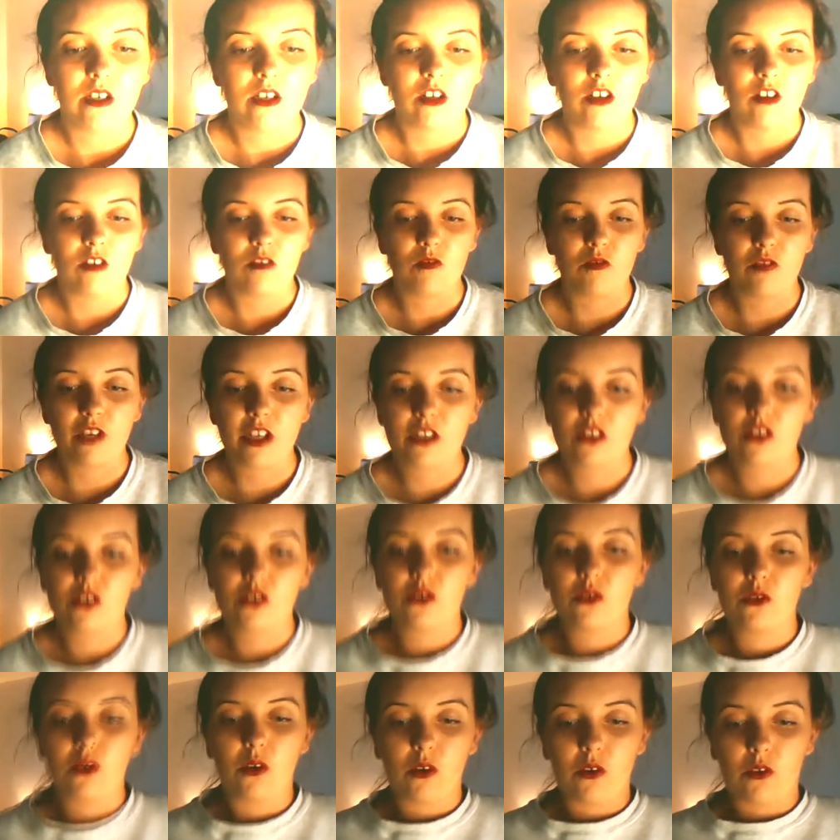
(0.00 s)

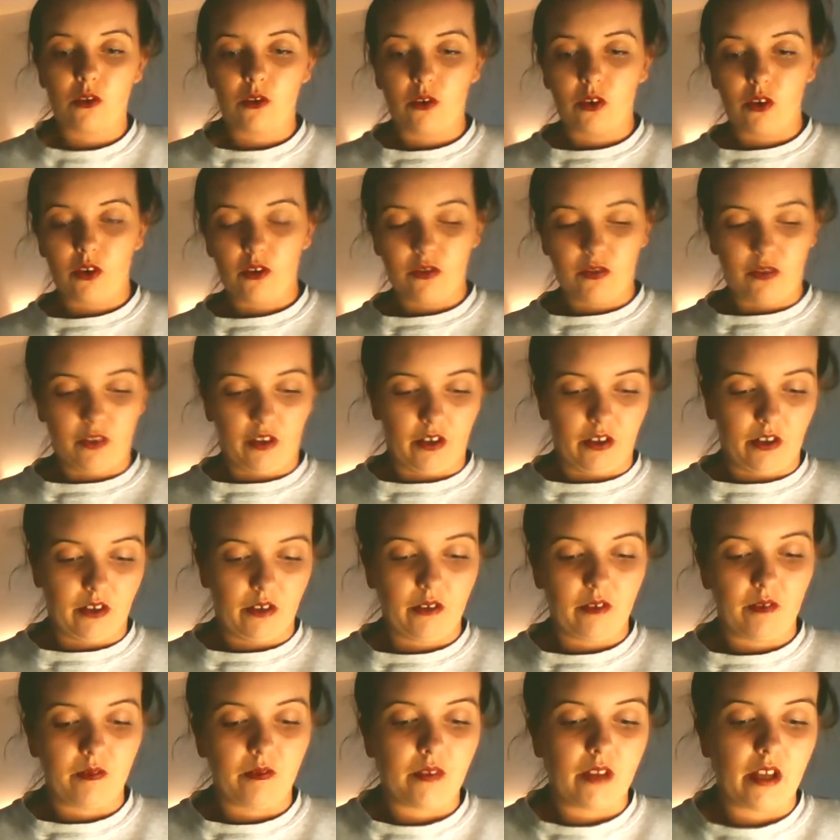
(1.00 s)
Rachel Crofer.
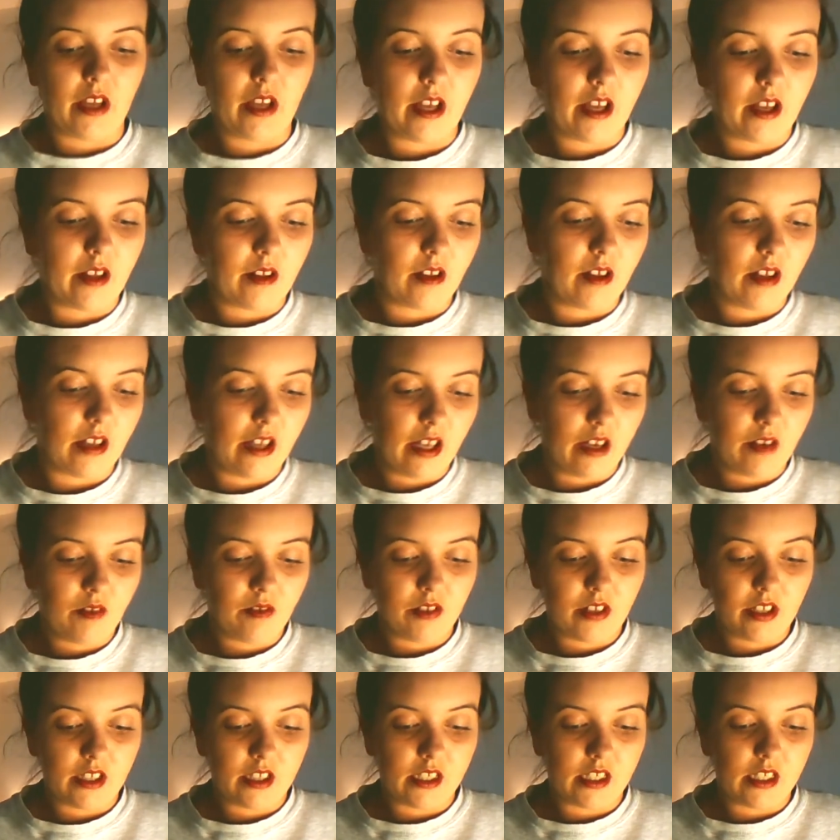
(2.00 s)

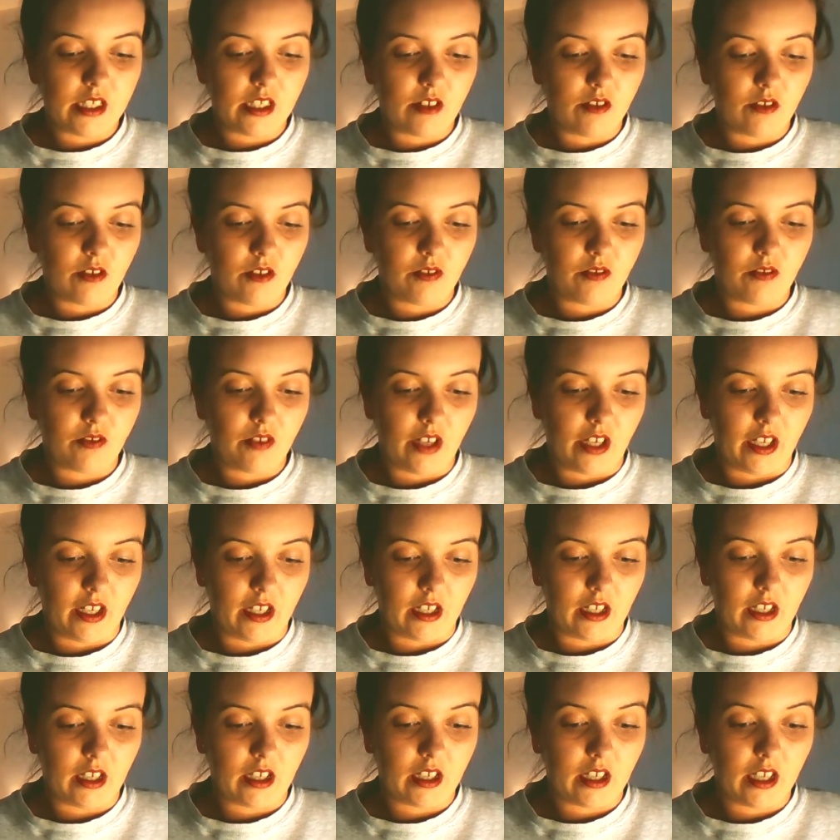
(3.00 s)
Every secret
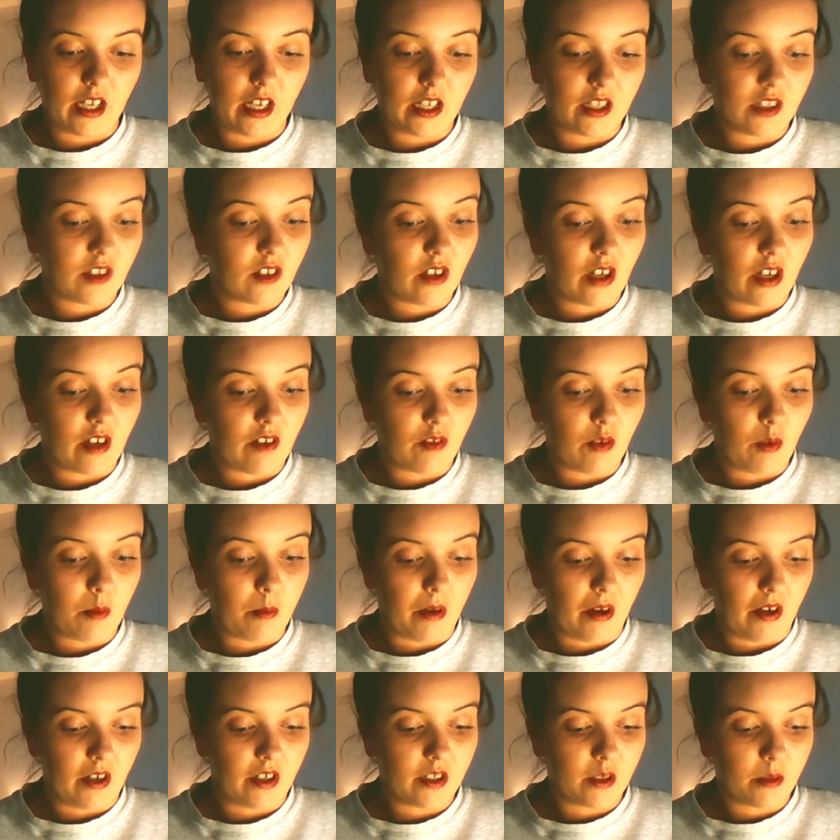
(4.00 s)
thing. Can you ever
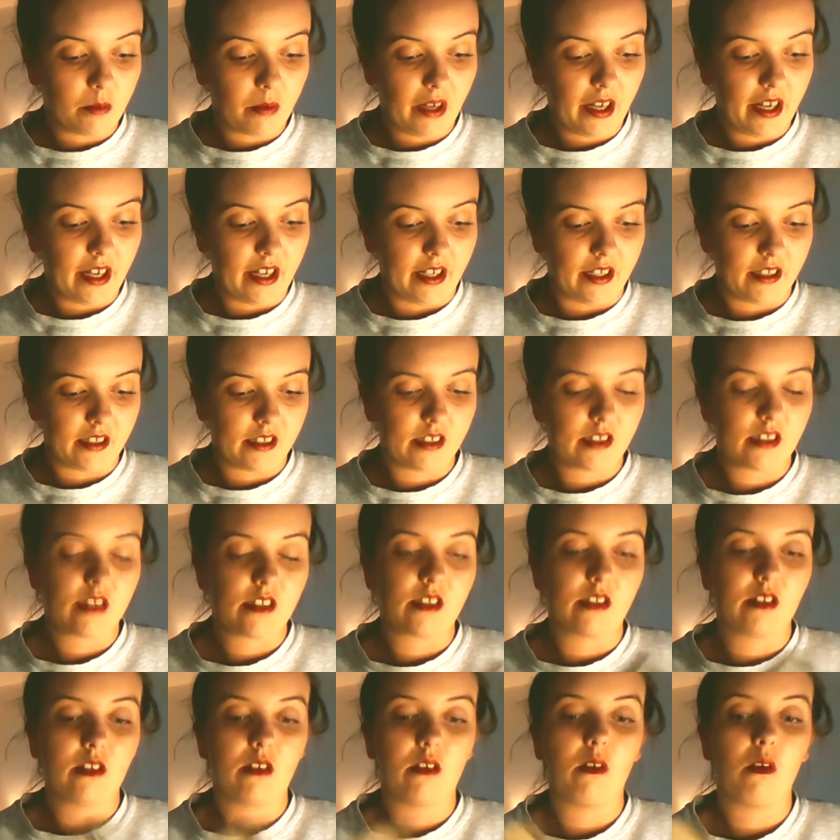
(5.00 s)
bury the
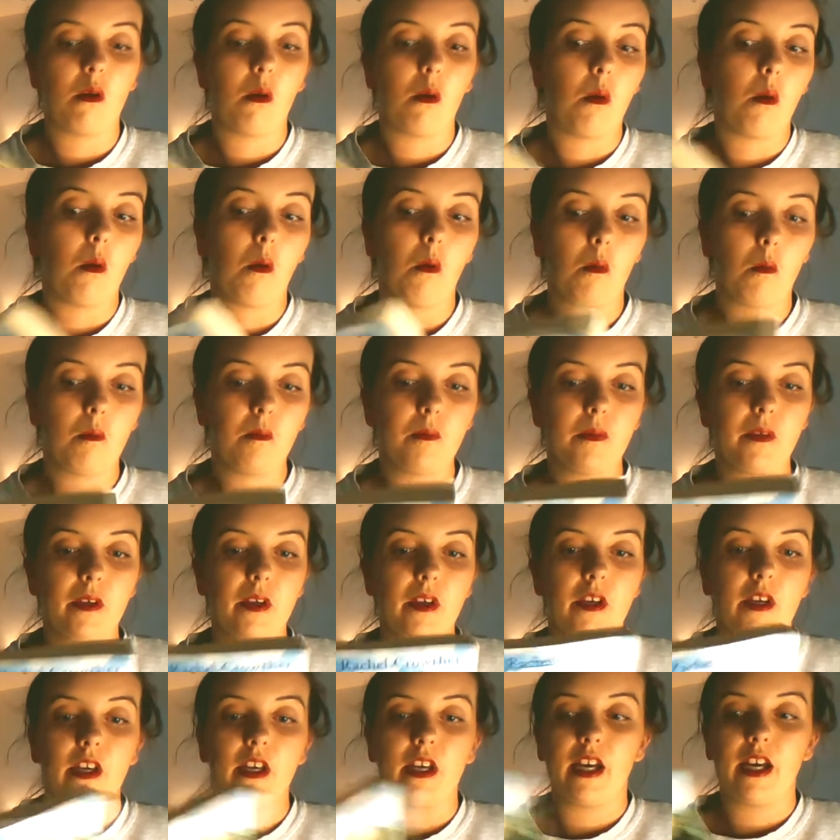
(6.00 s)
past?
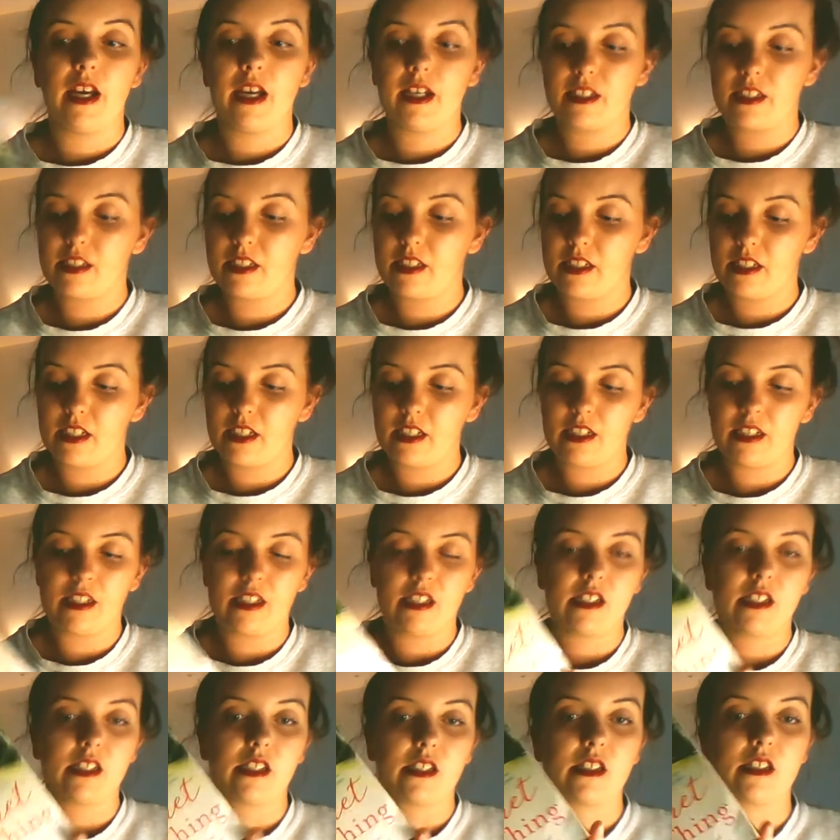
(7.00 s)
As you can
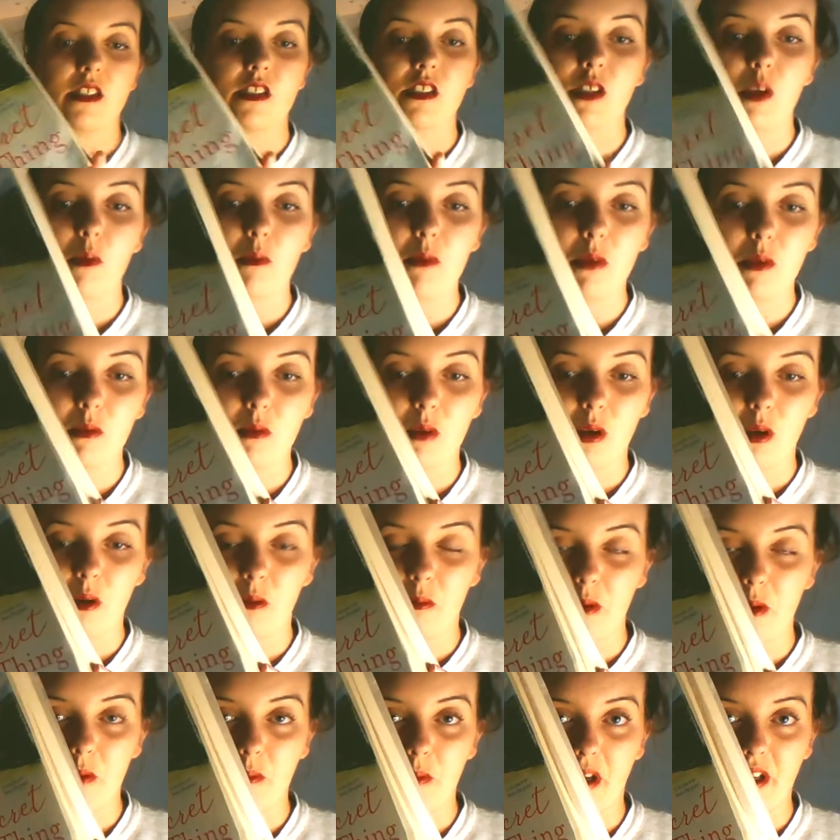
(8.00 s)
see, some of them are a
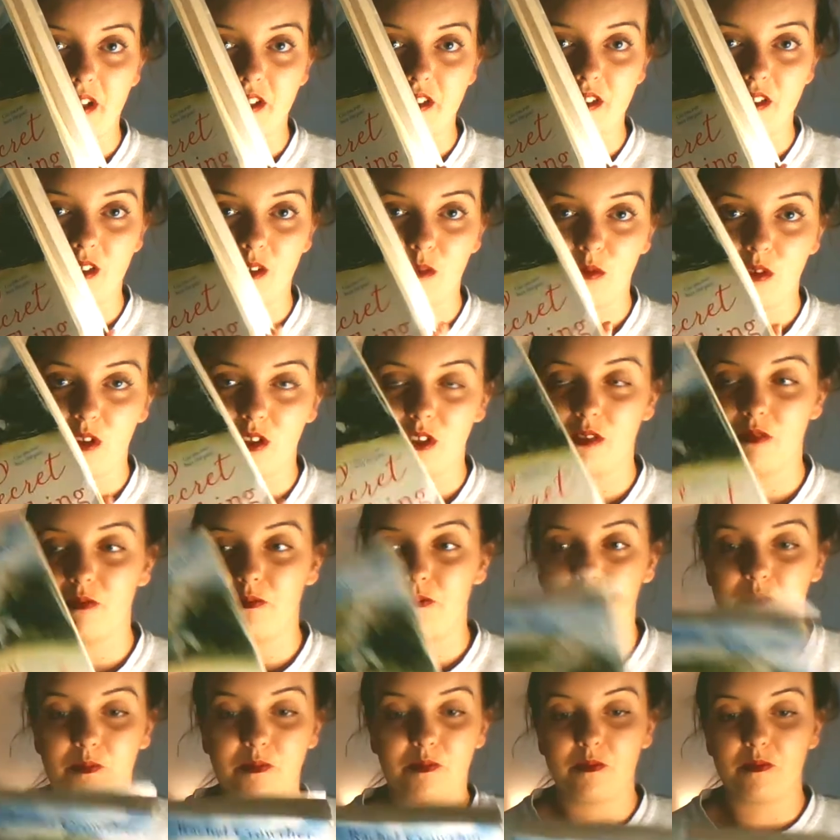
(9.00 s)
bit battered, but
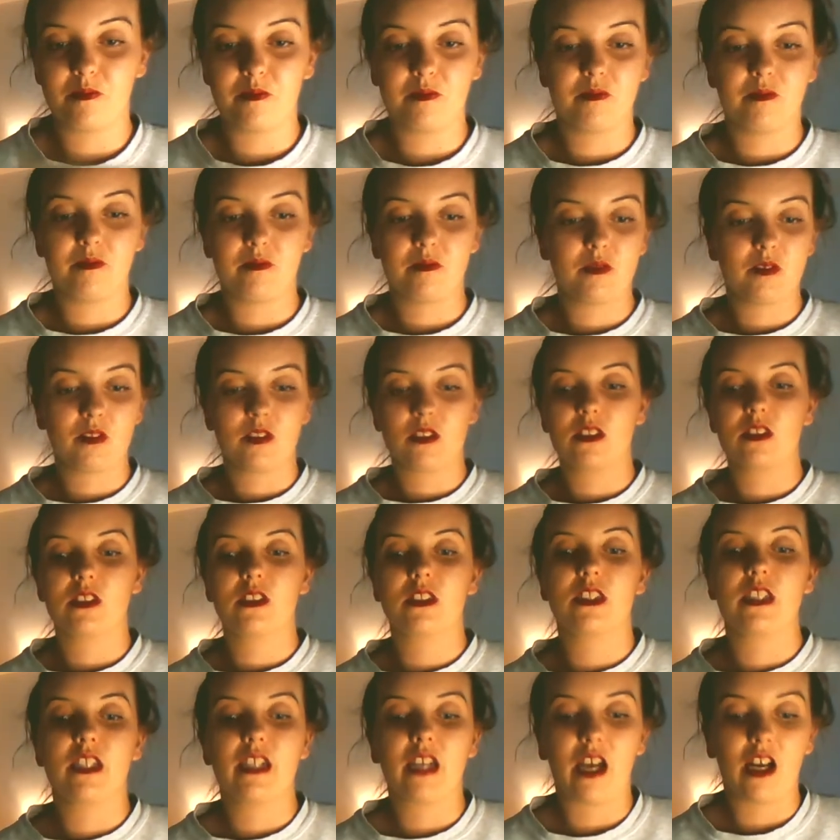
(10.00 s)

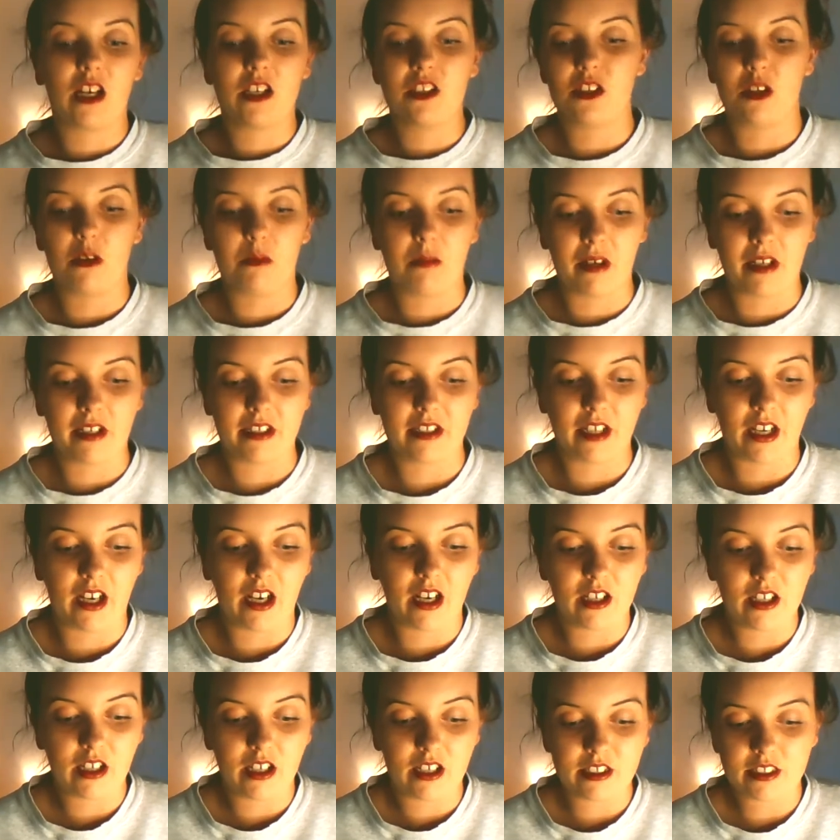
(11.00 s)
see, I don't mind that. I
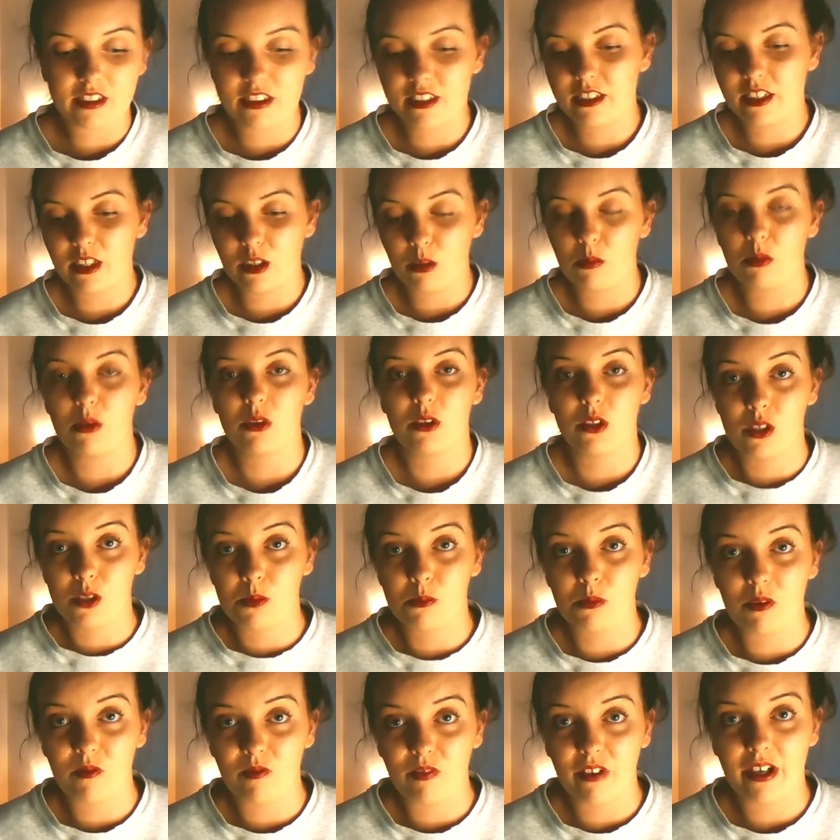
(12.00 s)
like to see a book that's
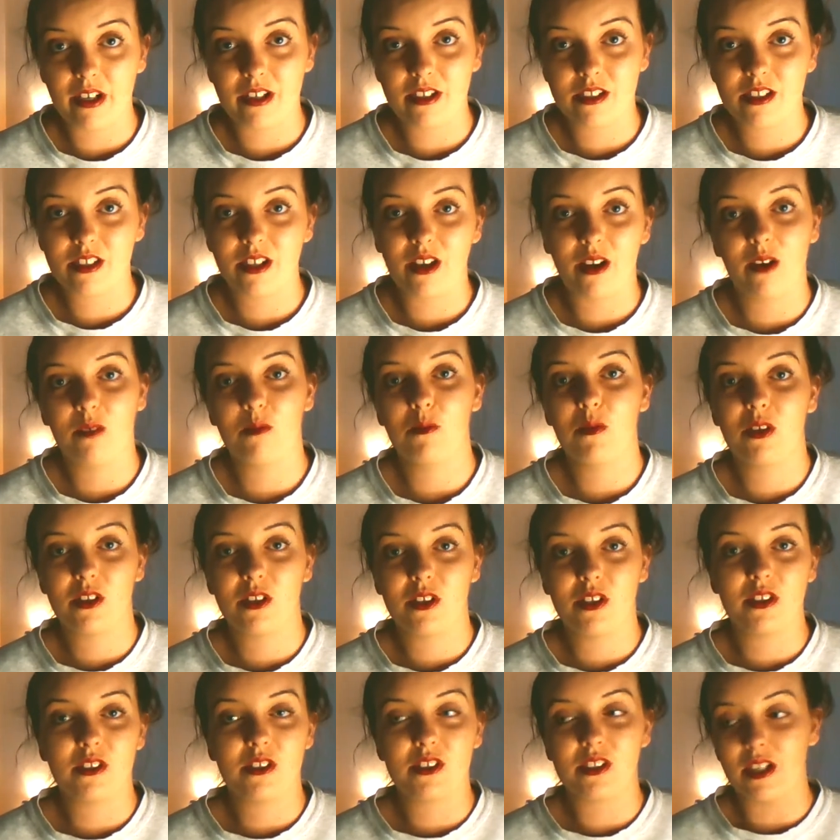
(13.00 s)
been read. I'm one of
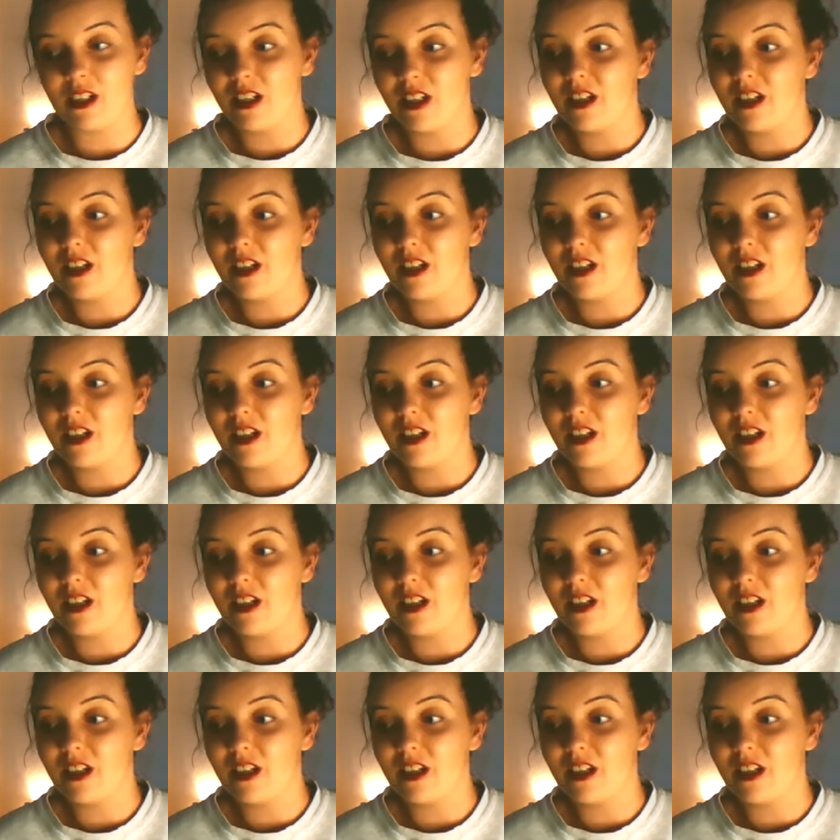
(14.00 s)
those, like,